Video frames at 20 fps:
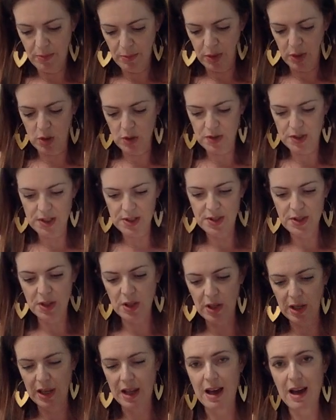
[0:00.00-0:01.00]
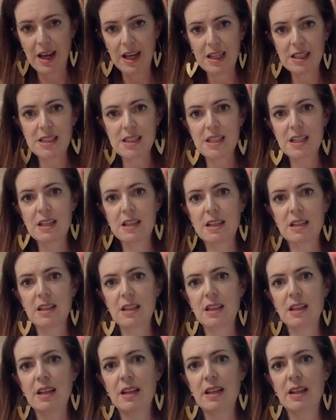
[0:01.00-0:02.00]
because it's so light
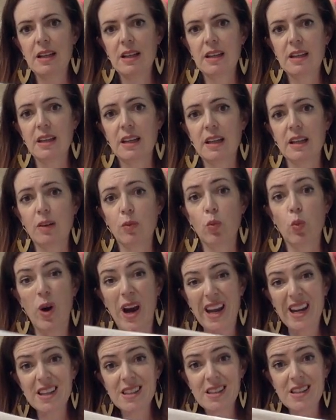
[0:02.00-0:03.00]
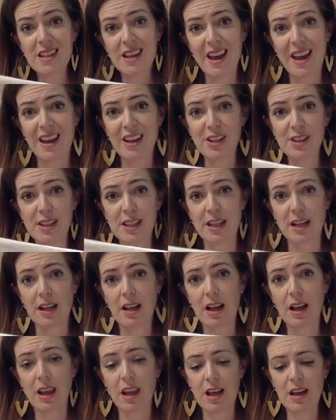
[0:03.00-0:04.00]
in weight and in
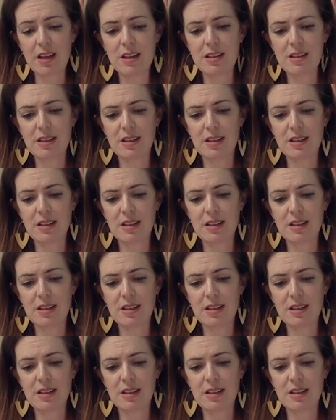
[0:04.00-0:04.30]
colour.